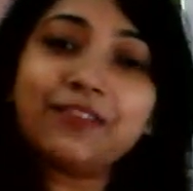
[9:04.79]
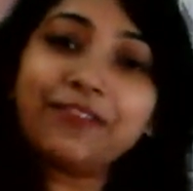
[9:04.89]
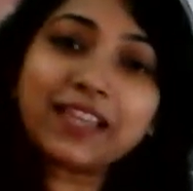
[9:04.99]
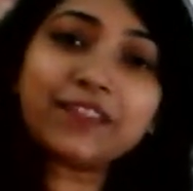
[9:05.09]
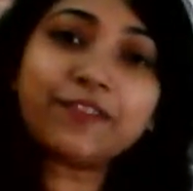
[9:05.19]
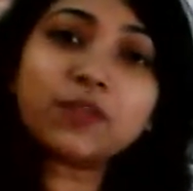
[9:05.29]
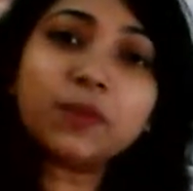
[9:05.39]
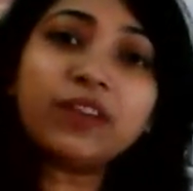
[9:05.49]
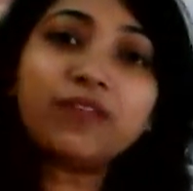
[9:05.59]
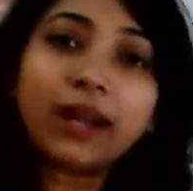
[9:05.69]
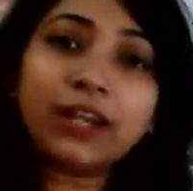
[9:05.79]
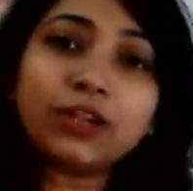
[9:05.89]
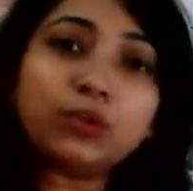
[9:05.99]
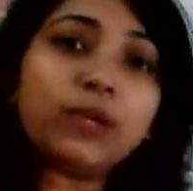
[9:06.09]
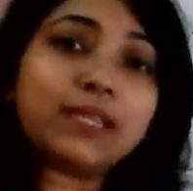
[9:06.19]
The phase difference between
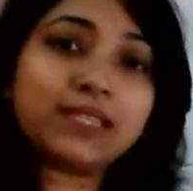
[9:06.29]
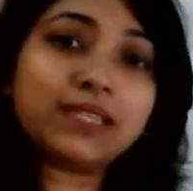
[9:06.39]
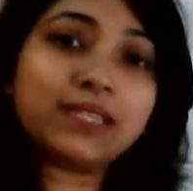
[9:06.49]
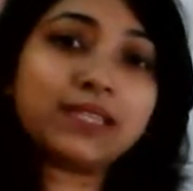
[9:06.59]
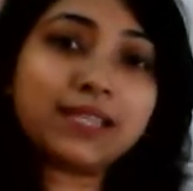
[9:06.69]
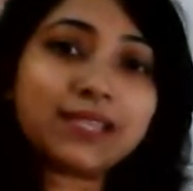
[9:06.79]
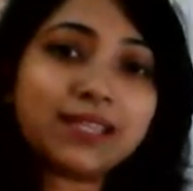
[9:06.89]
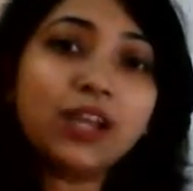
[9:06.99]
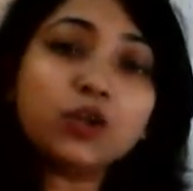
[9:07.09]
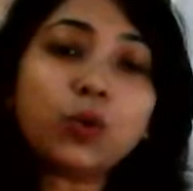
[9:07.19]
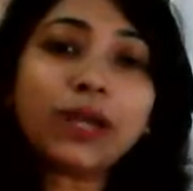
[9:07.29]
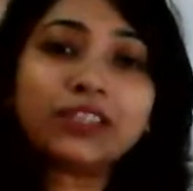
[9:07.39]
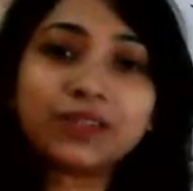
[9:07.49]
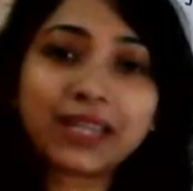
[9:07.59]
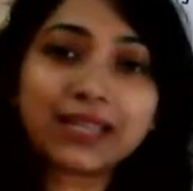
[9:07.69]
1 and 2 is this, 2
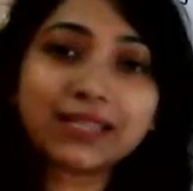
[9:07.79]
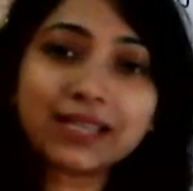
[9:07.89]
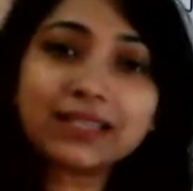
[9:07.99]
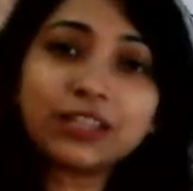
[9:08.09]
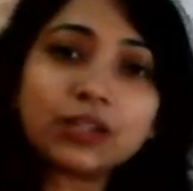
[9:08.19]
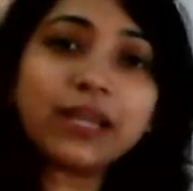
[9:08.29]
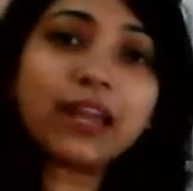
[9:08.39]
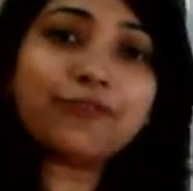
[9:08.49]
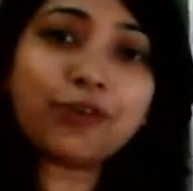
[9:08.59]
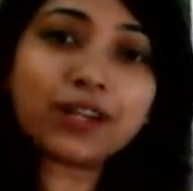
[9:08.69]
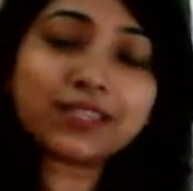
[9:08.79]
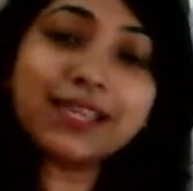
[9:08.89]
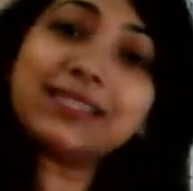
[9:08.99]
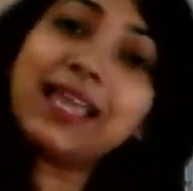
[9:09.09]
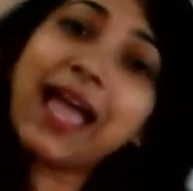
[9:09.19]
and 3 is this, 3 and 4
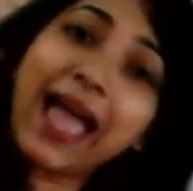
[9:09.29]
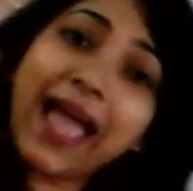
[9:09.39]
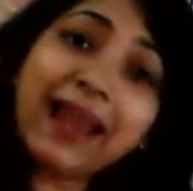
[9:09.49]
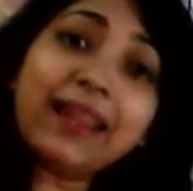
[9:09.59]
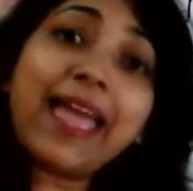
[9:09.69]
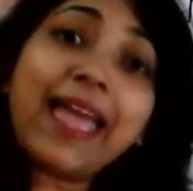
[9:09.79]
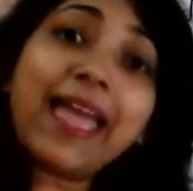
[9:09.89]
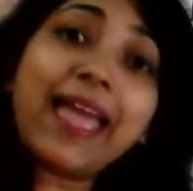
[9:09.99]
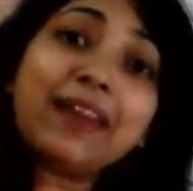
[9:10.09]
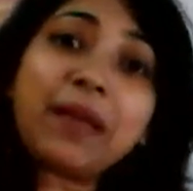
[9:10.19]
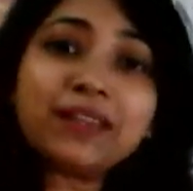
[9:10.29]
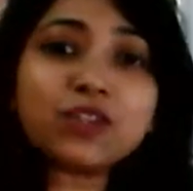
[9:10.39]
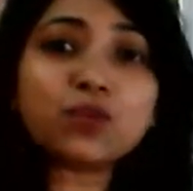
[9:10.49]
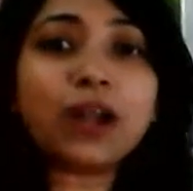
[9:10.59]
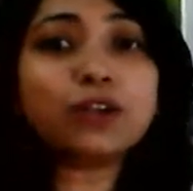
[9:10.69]
is this, and n
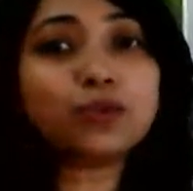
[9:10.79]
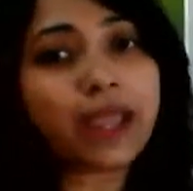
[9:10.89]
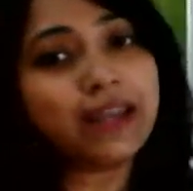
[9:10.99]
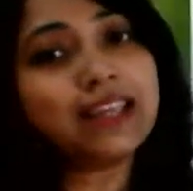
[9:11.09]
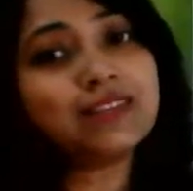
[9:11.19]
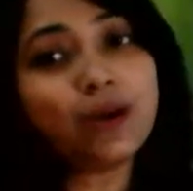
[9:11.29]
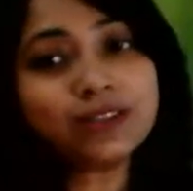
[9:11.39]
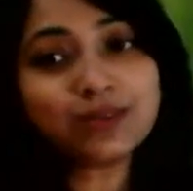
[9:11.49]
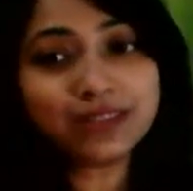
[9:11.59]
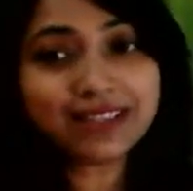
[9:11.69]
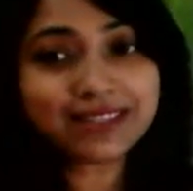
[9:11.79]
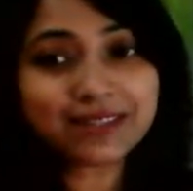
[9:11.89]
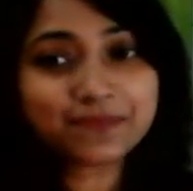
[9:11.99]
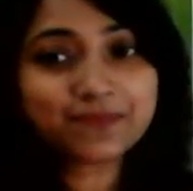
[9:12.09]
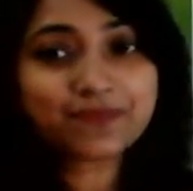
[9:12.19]
minus 1 to n is also
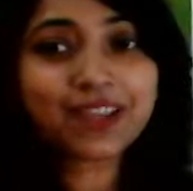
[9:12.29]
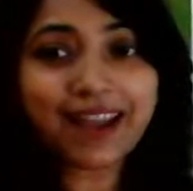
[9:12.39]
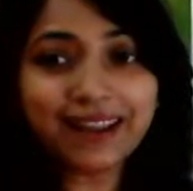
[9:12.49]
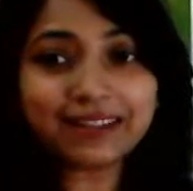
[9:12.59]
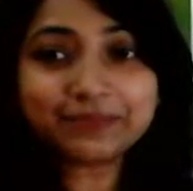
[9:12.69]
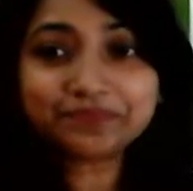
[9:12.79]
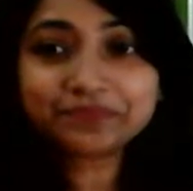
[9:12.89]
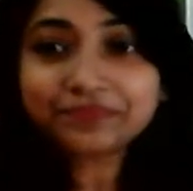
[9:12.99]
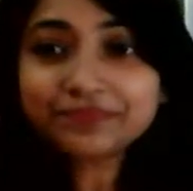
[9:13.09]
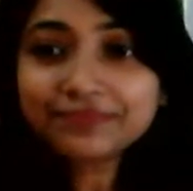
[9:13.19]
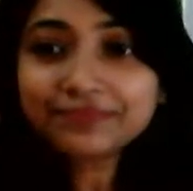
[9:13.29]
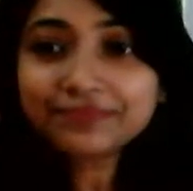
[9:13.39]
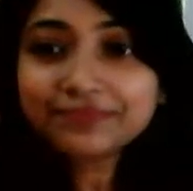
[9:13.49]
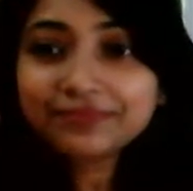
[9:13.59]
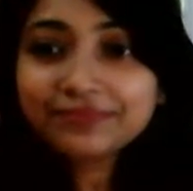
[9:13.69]
this. Correct?
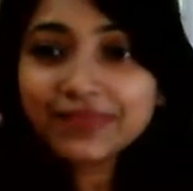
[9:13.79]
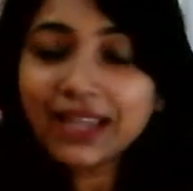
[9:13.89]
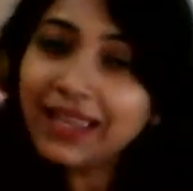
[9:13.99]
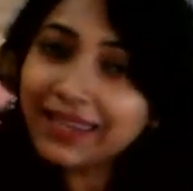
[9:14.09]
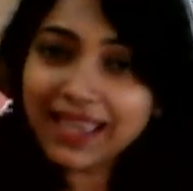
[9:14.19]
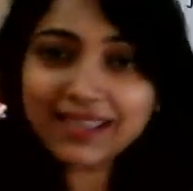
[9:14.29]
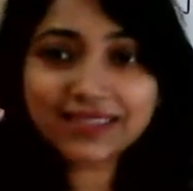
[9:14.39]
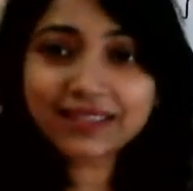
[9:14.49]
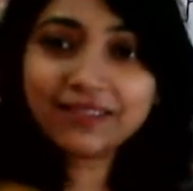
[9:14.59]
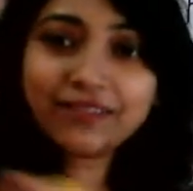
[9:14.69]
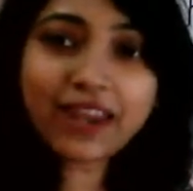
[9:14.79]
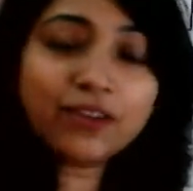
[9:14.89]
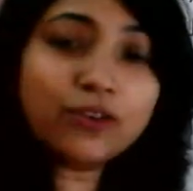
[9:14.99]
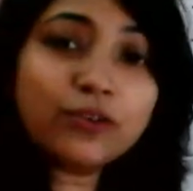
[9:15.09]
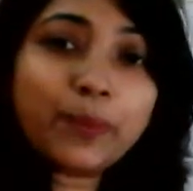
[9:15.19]
Yes,
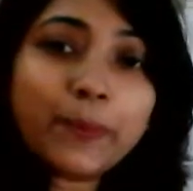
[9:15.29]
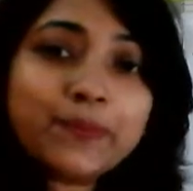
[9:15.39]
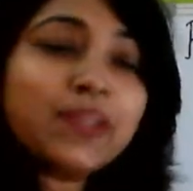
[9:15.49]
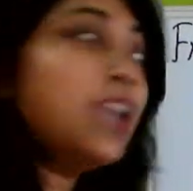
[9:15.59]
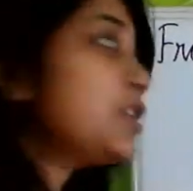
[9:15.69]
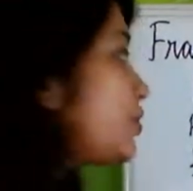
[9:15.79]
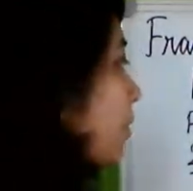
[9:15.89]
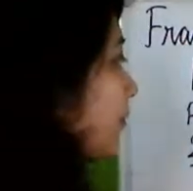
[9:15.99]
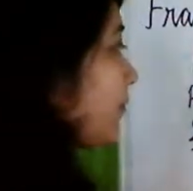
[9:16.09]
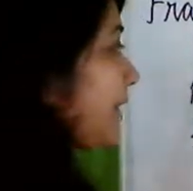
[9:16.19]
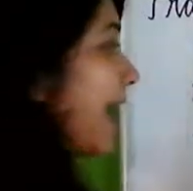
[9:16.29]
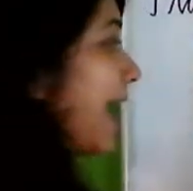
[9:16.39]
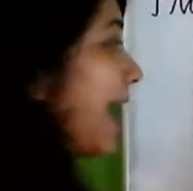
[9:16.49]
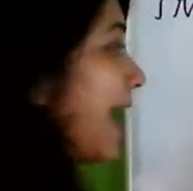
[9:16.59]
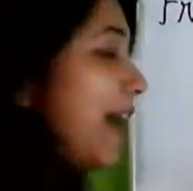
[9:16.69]
very good, Rupa. So
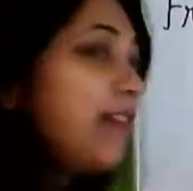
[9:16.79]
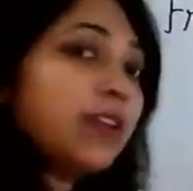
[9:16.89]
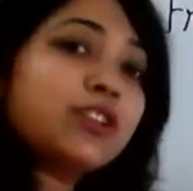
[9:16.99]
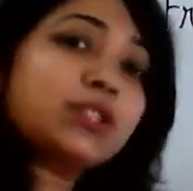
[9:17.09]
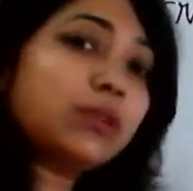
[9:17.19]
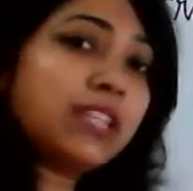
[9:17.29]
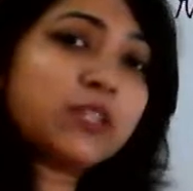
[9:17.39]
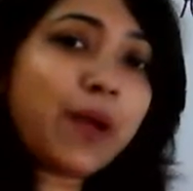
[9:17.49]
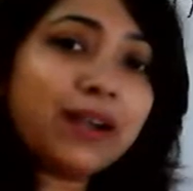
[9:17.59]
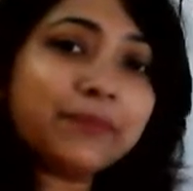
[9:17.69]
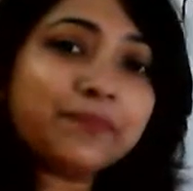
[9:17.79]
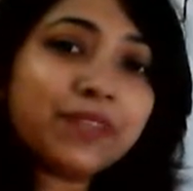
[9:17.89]
we have understood this part.